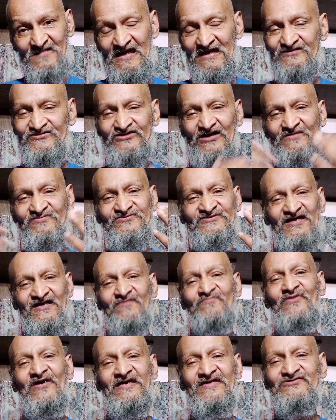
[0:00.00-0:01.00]
And stop
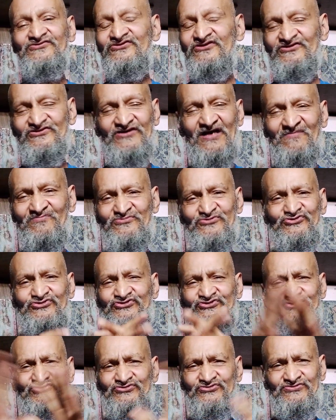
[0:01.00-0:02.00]
celebrating. So stop,
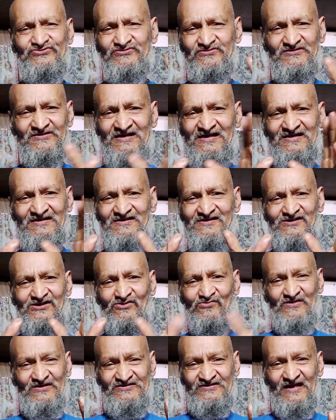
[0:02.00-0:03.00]
you
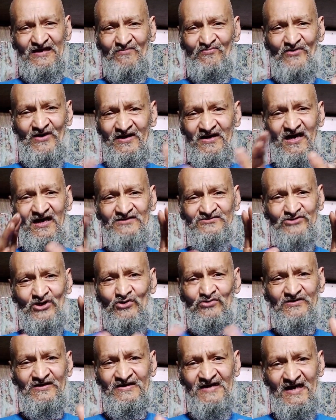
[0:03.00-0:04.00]
know, we celebrate God's
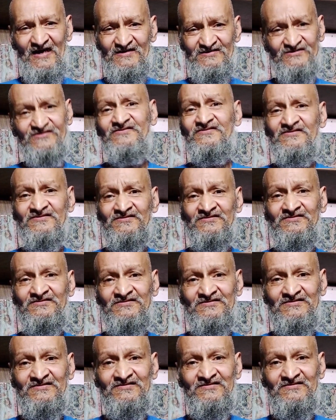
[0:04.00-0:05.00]
holy days.
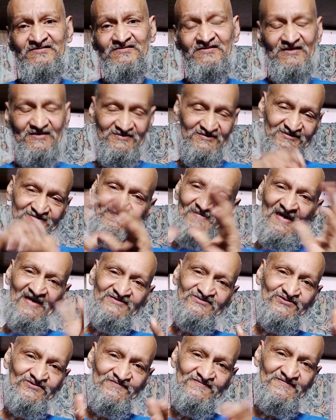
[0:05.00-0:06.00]
It's just
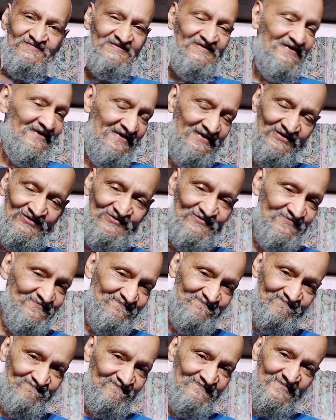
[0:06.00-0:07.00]
Passover. It ain't no,
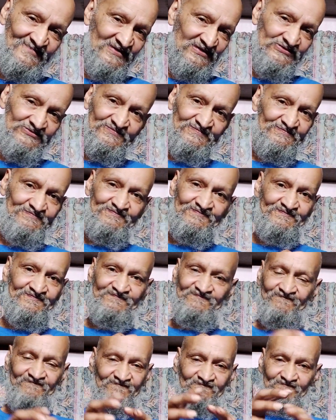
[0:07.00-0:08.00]
no
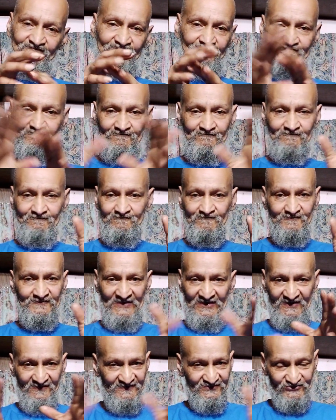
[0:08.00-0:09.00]

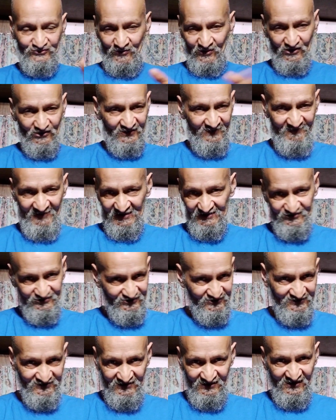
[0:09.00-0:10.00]
any of this worldly mess.